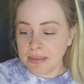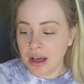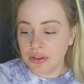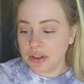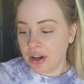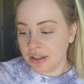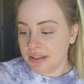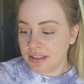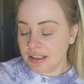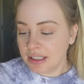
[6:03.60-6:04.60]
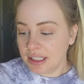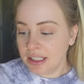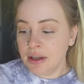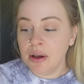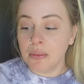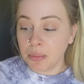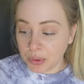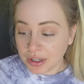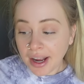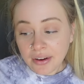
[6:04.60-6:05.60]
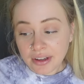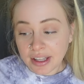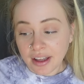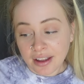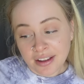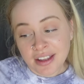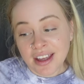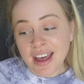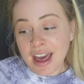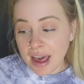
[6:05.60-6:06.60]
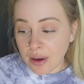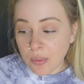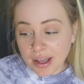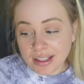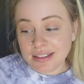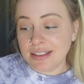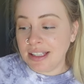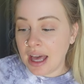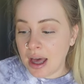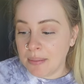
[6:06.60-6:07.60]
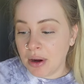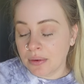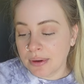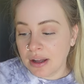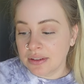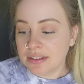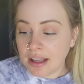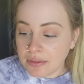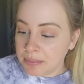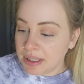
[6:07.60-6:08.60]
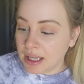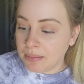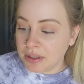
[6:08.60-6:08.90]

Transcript: mouth constantly, more diarrhea, egg white CM around 7 p.m.